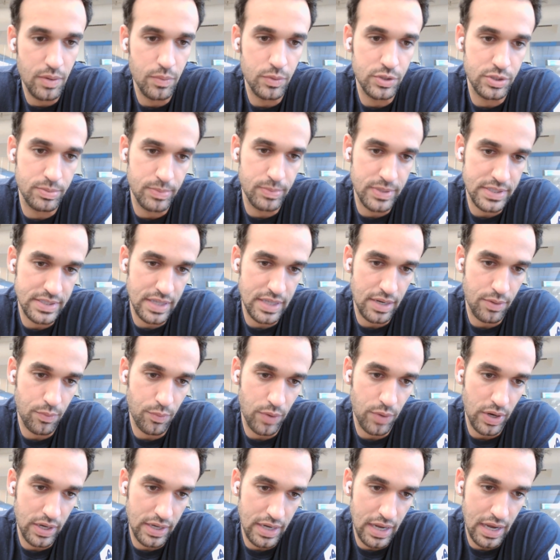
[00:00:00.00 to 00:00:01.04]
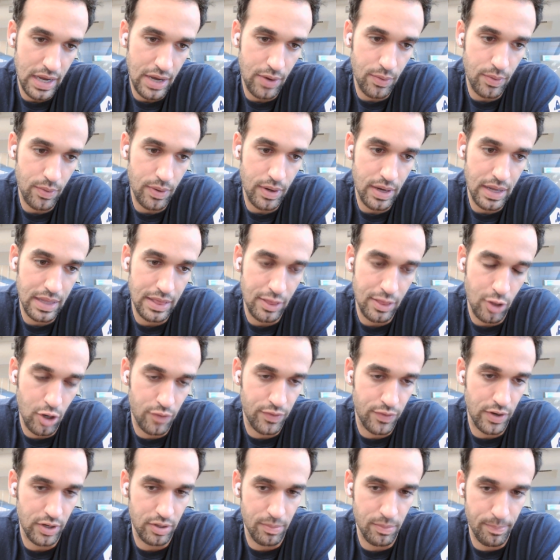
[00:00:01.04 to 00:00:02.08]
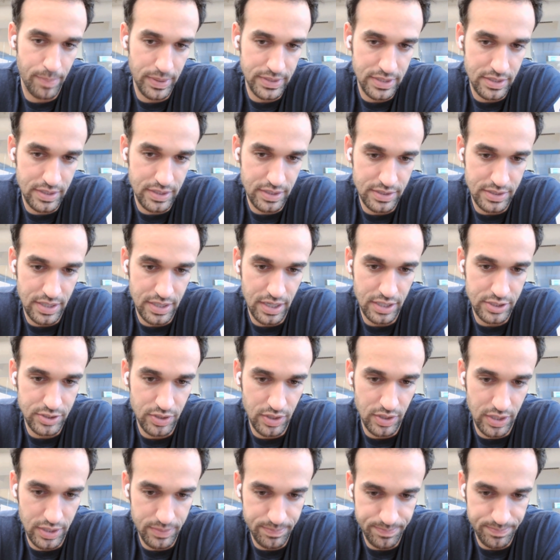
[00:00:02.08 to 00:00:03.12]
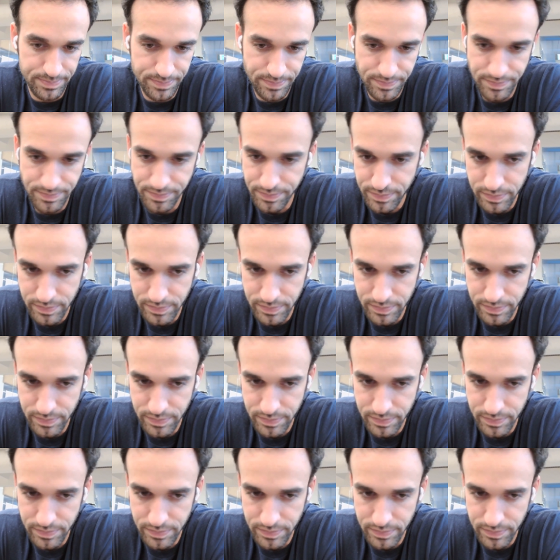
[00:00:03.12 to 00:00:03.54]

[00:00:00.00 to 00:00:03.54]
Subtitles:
which means that right now a lot of our competitors are actually